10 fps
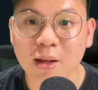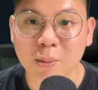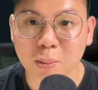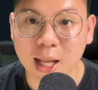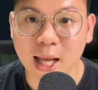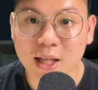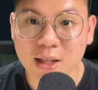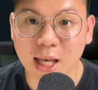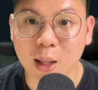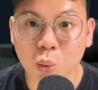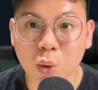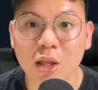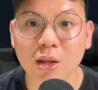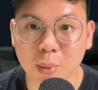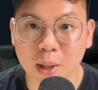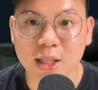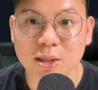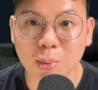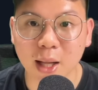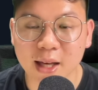blank, game week, the
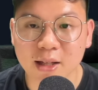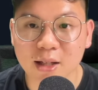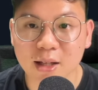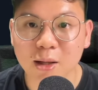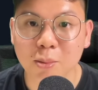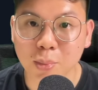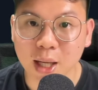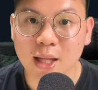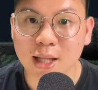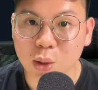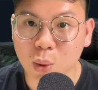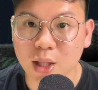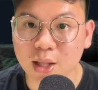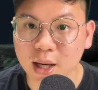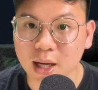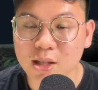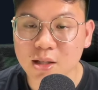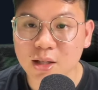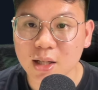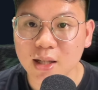biggest blank, bigger than
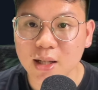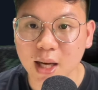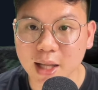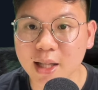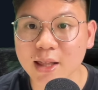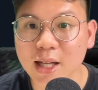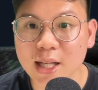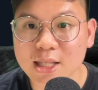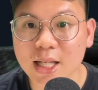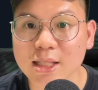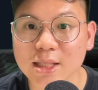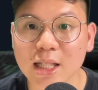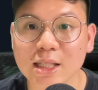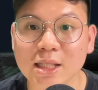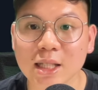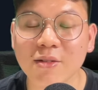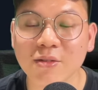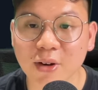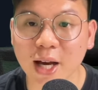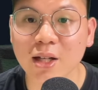29. And then 36 is the
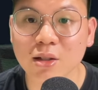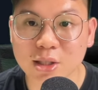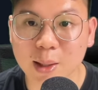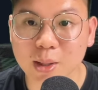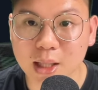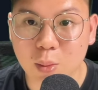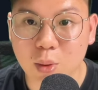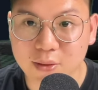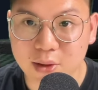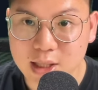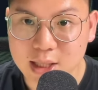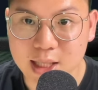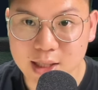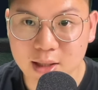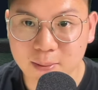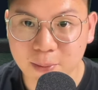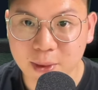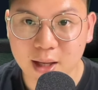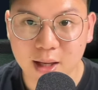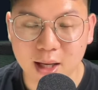final double game week of the season.
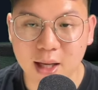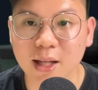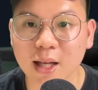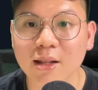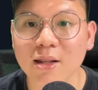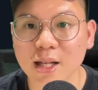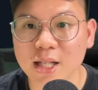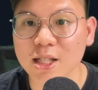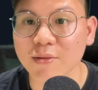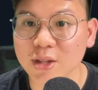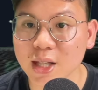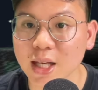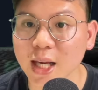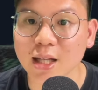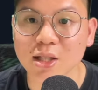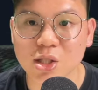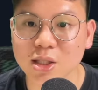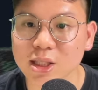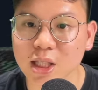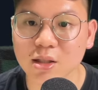And then 37, 38 is
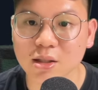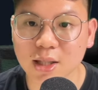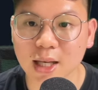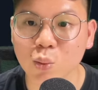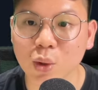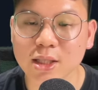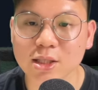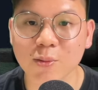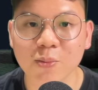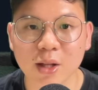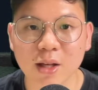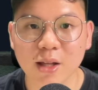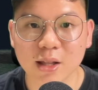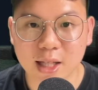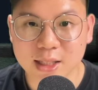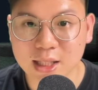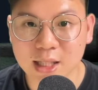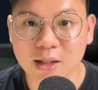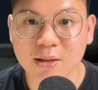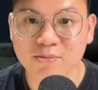just single game week. So that's the